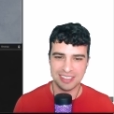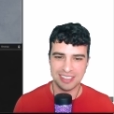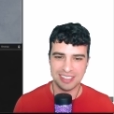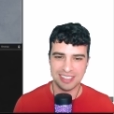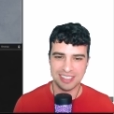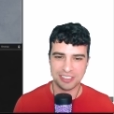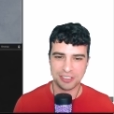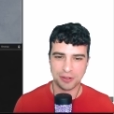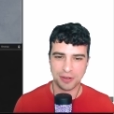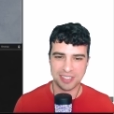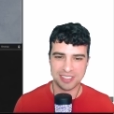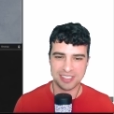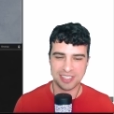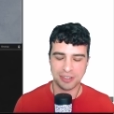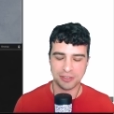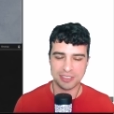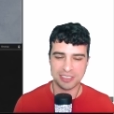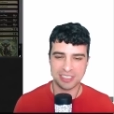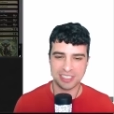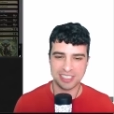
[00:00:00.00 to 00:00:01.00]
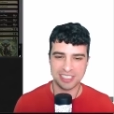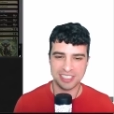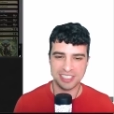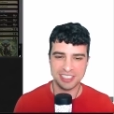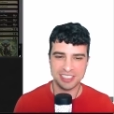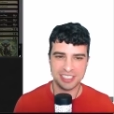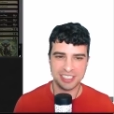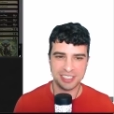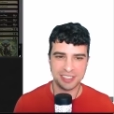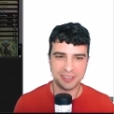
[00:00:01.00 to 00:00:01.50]
Let's crack Scouting Turn
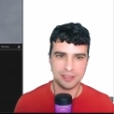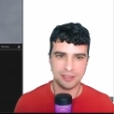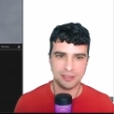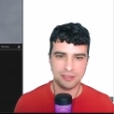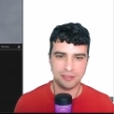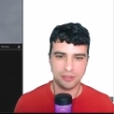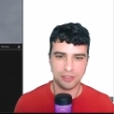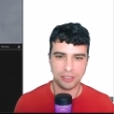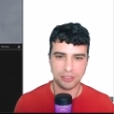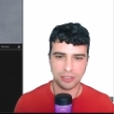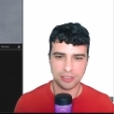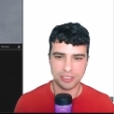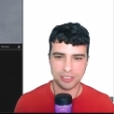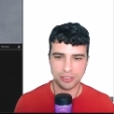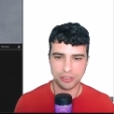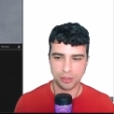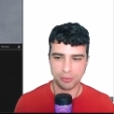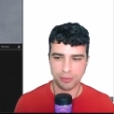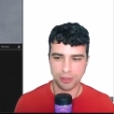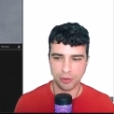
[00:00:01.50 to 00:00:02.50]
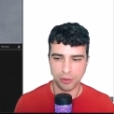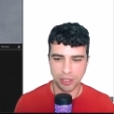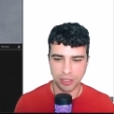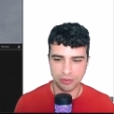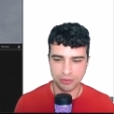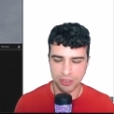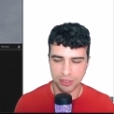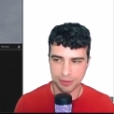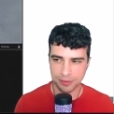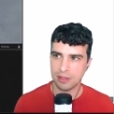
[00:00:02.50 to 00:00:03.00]
here for another Stomping
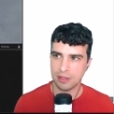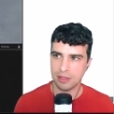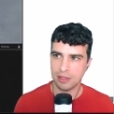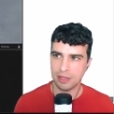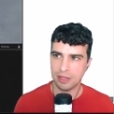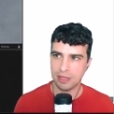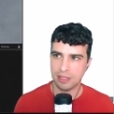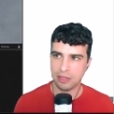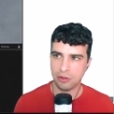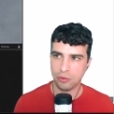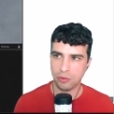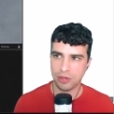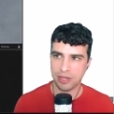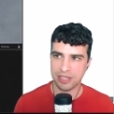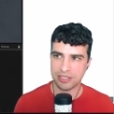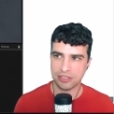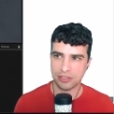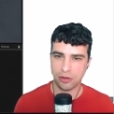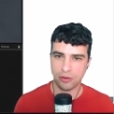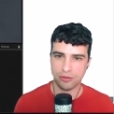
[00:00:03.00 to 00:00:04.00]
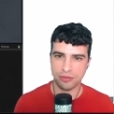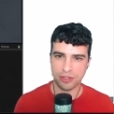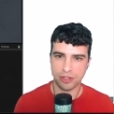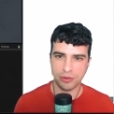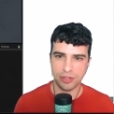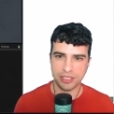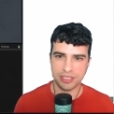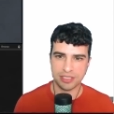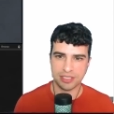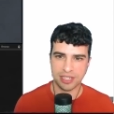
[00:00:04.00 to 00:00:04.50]
Ground. And I will cast
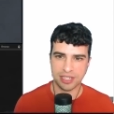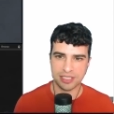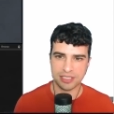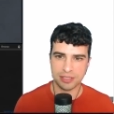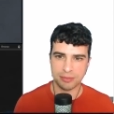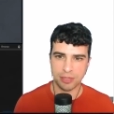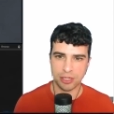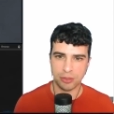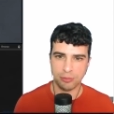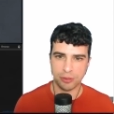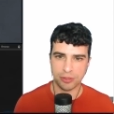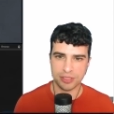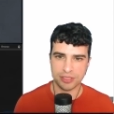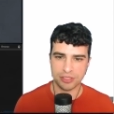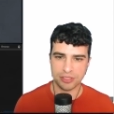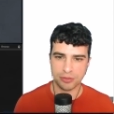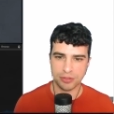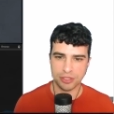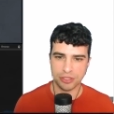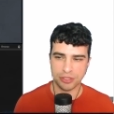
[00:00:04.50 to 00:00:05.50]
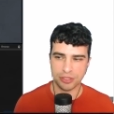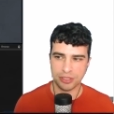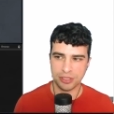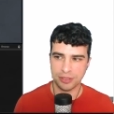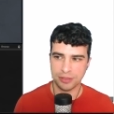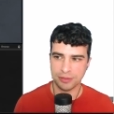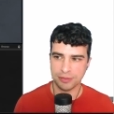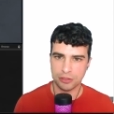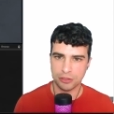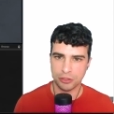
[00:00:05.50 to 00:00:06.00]
Conflagrate targeting my opponent's creature.
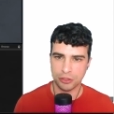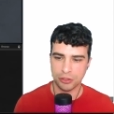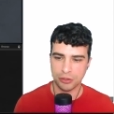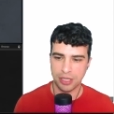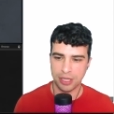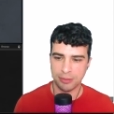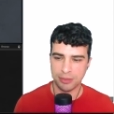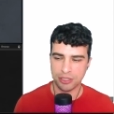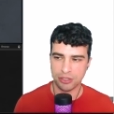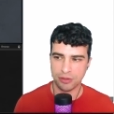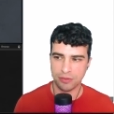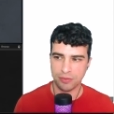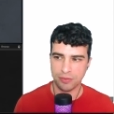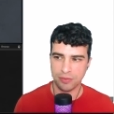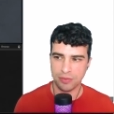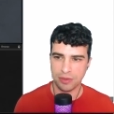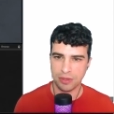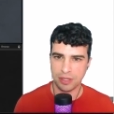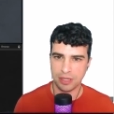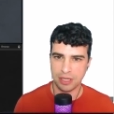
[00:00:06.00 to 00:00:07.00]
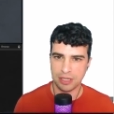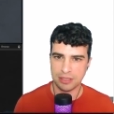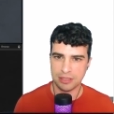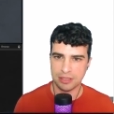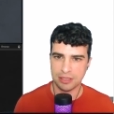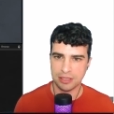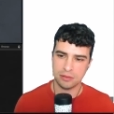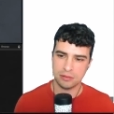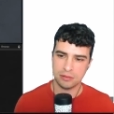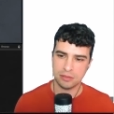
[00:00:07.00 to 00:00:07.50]
2 damage on
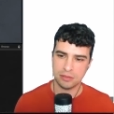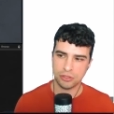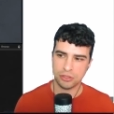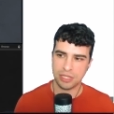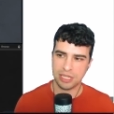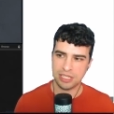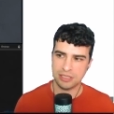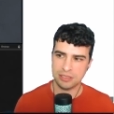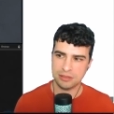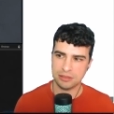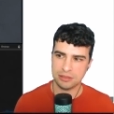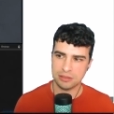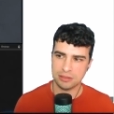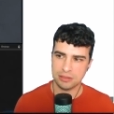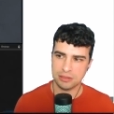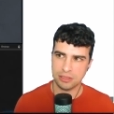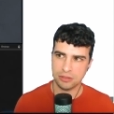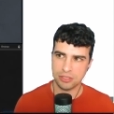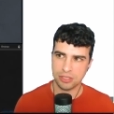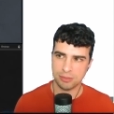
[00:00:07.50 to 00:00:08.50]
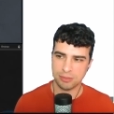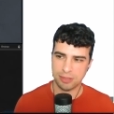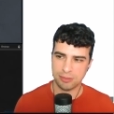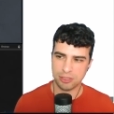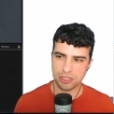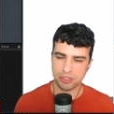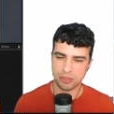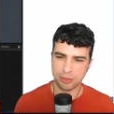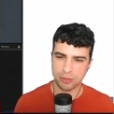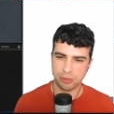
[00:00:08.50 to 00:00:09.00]
it. Should I deal some
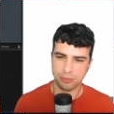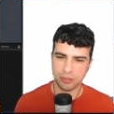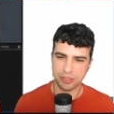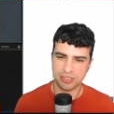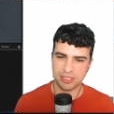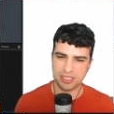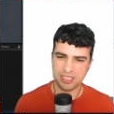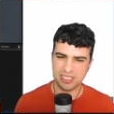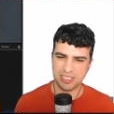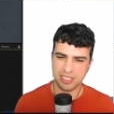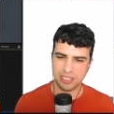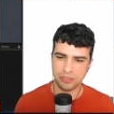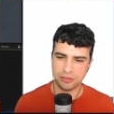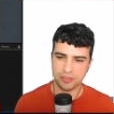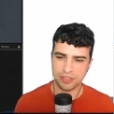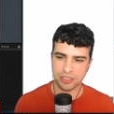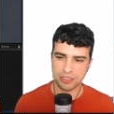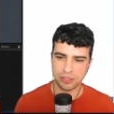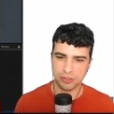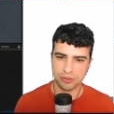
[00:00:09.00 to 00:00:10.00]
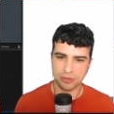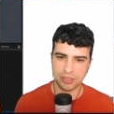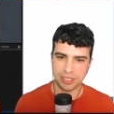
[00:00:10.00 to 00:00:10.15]
damage to my opponent here? I don't think so.